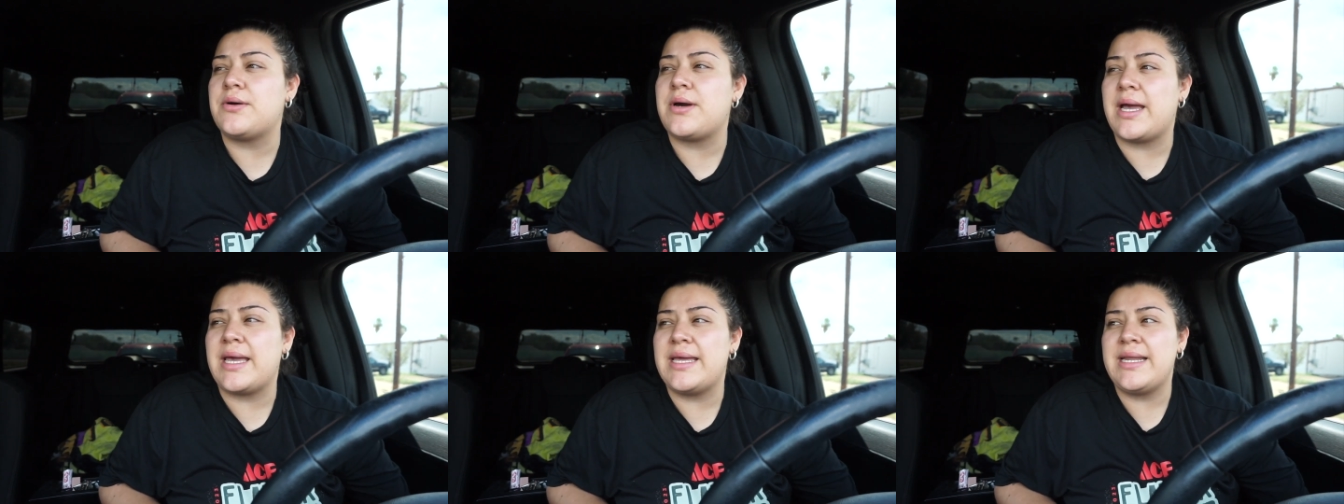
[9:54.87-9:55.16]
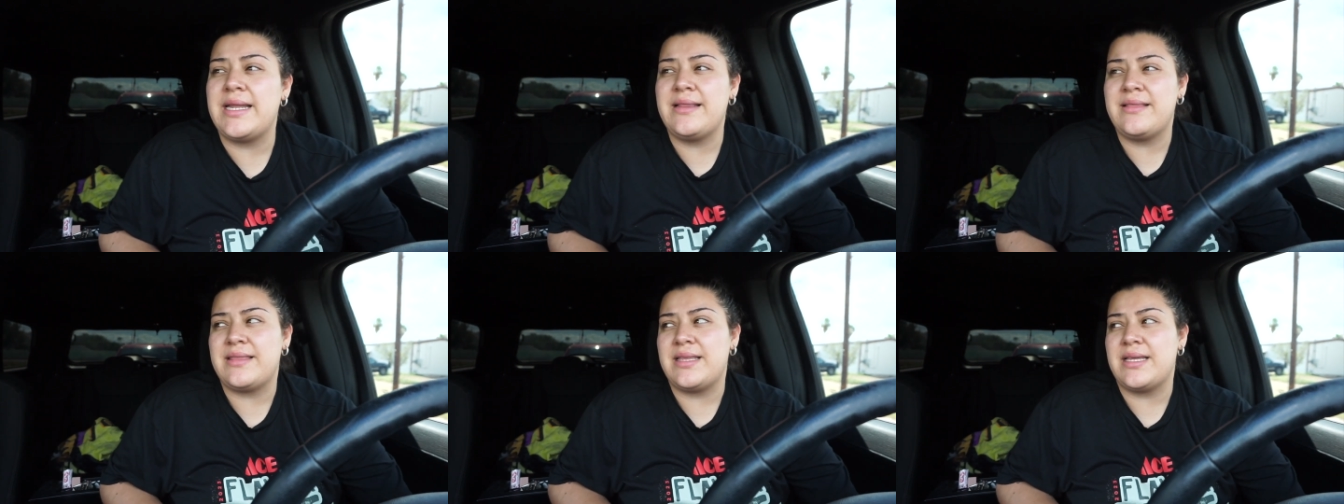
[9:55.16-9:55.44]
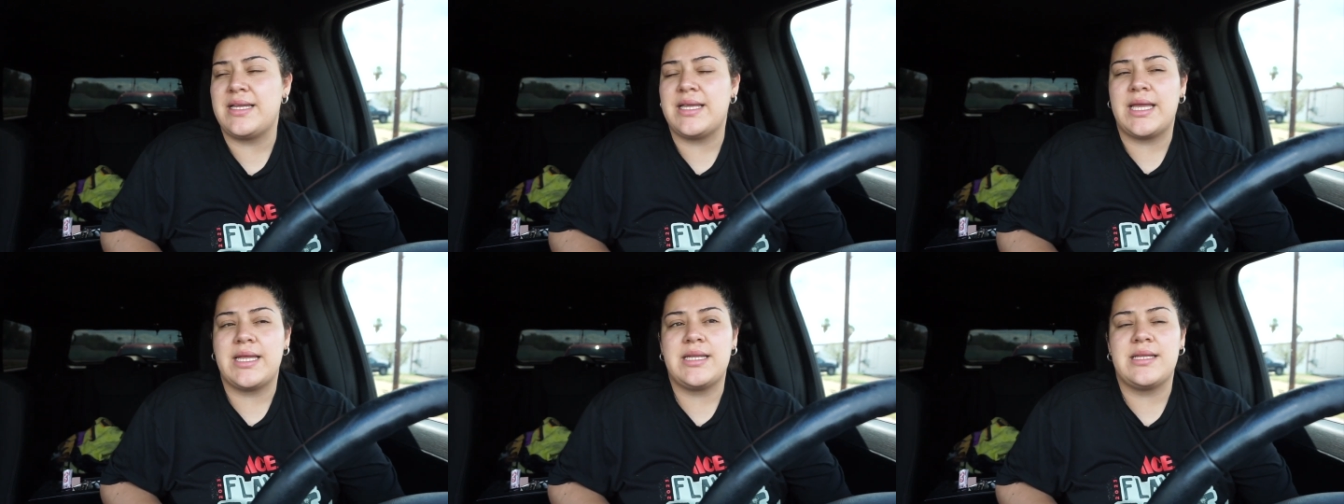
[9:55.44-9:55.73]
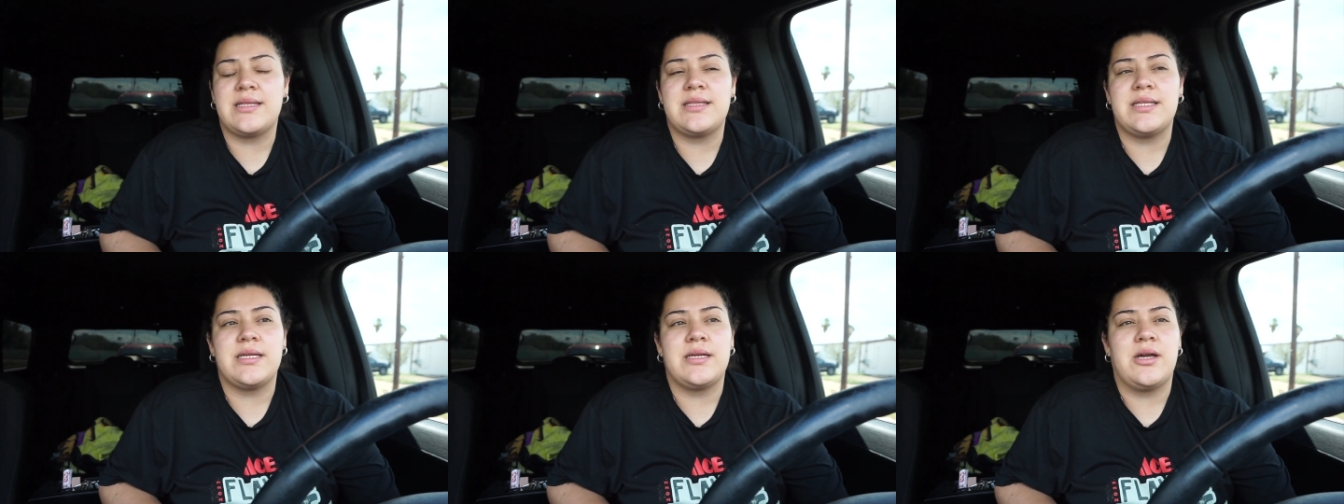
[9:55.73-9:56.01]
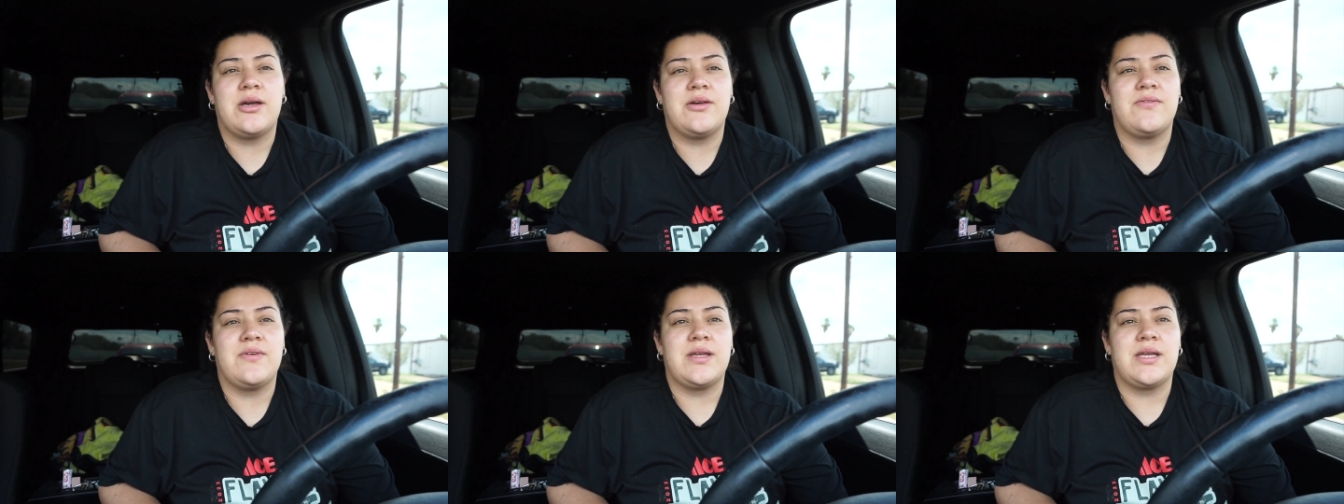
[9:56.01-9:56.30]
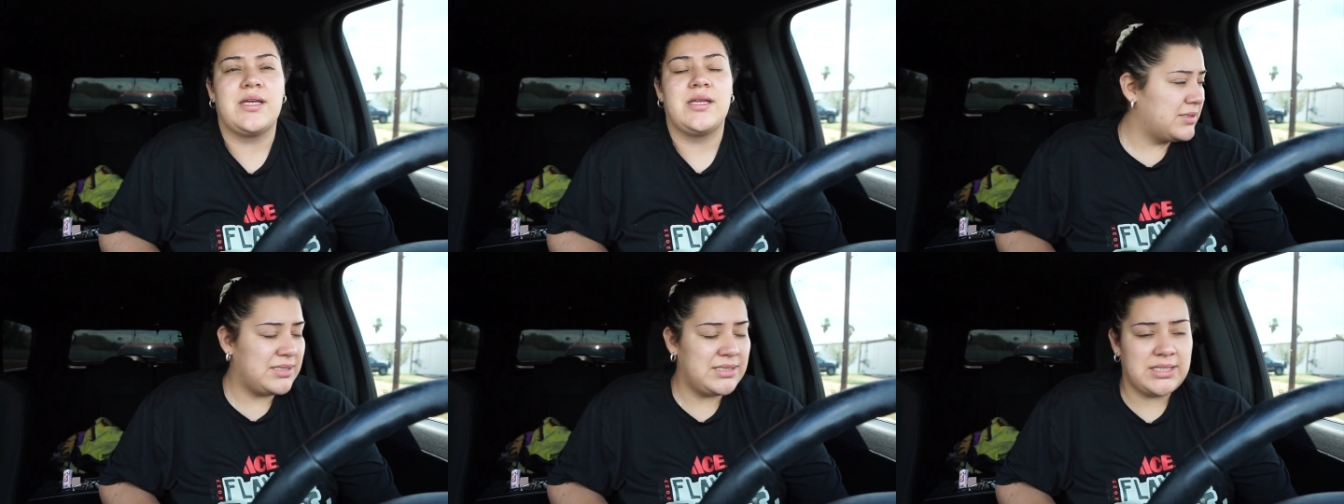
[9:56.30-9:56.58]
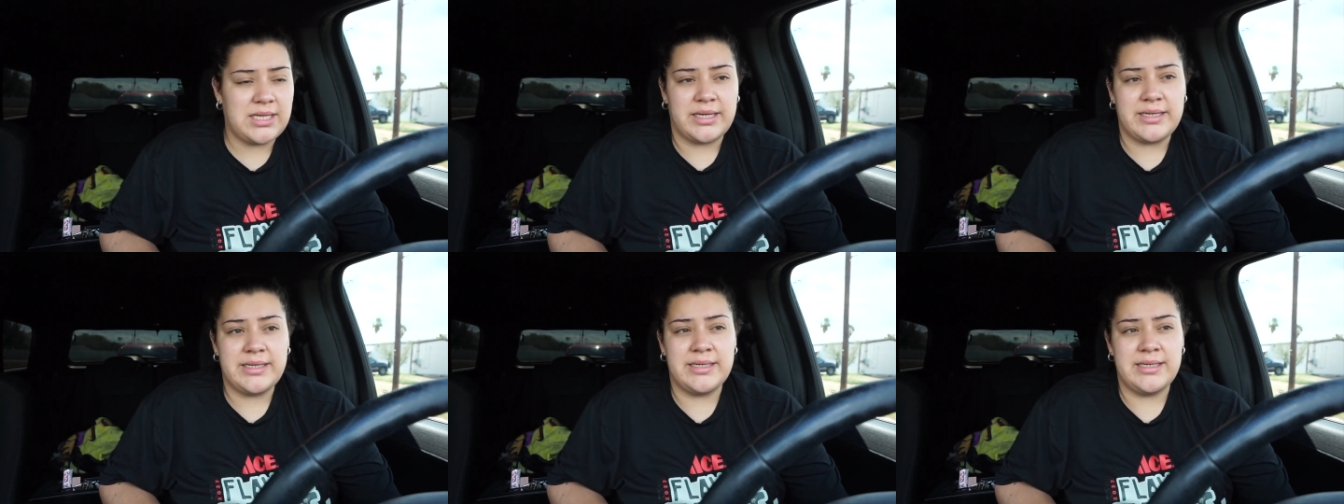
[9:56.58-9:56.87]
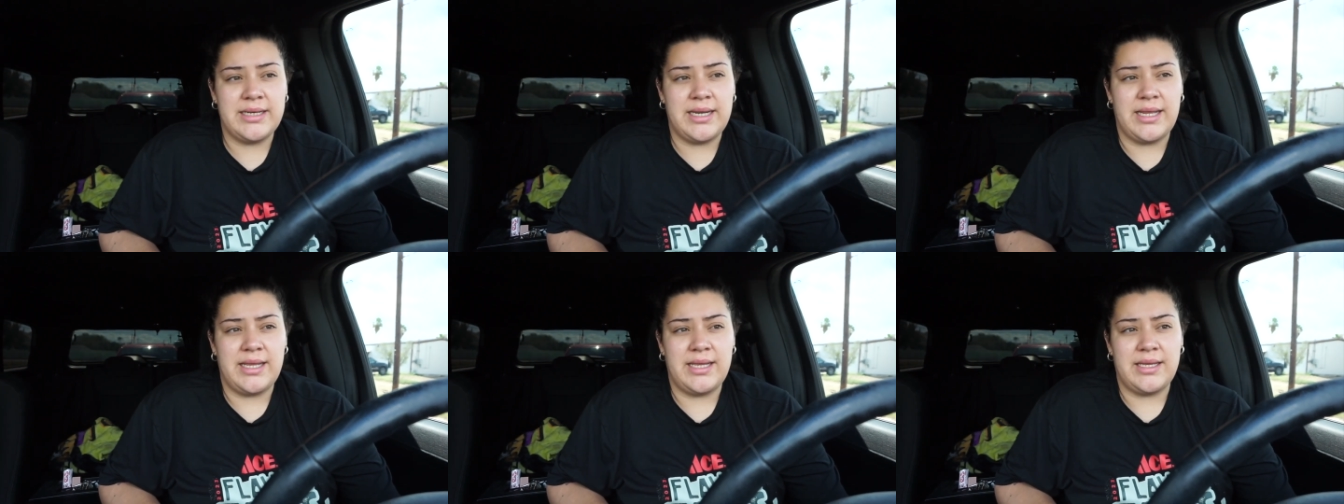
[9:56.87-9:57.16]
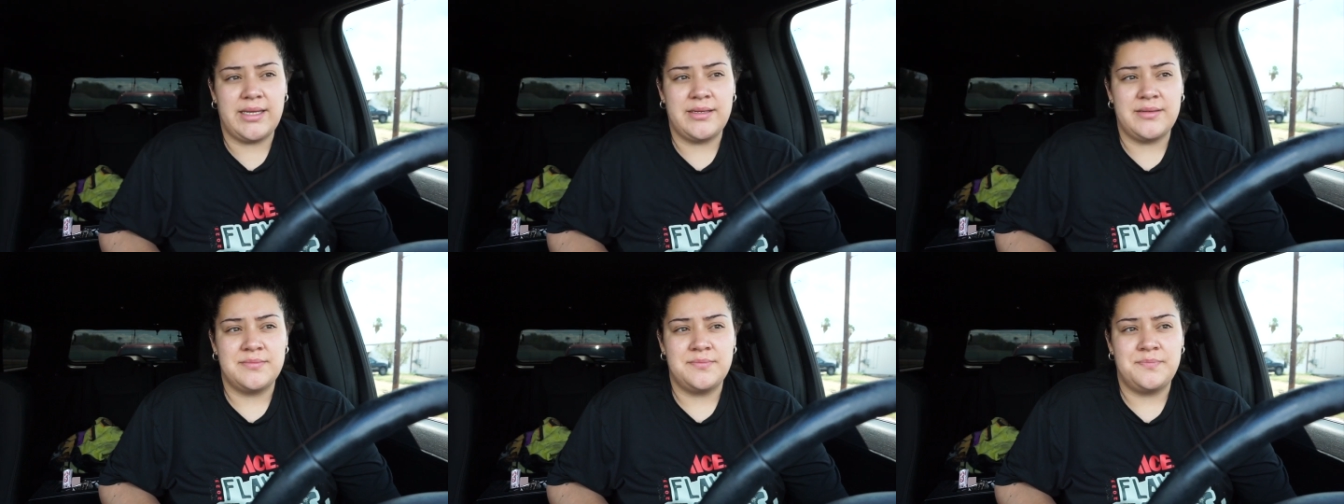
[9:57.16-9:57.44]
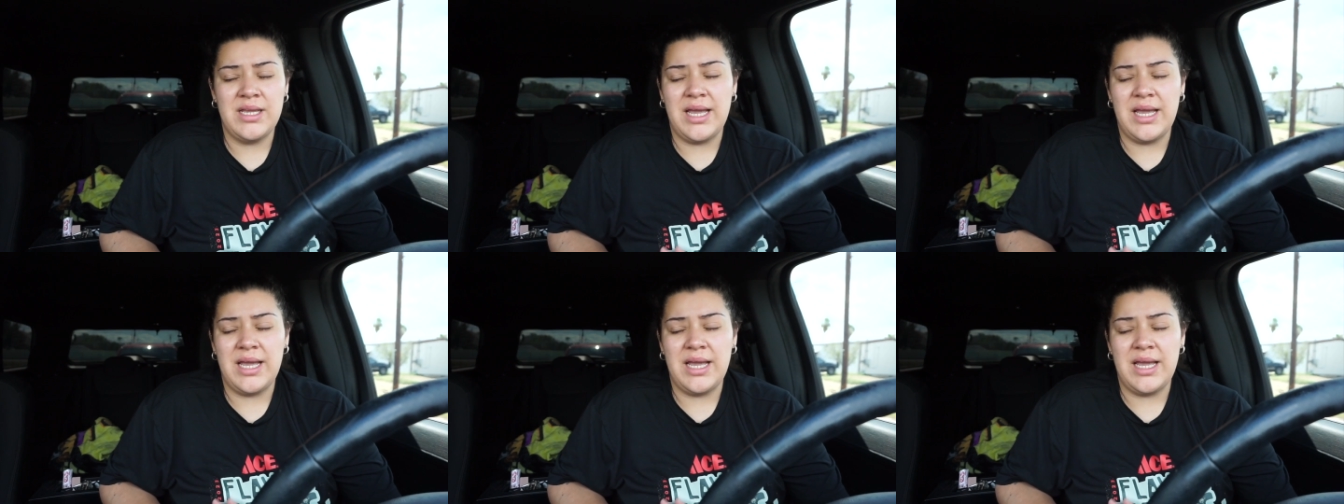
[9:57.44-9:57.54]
I didn't think anything of it. Suddenly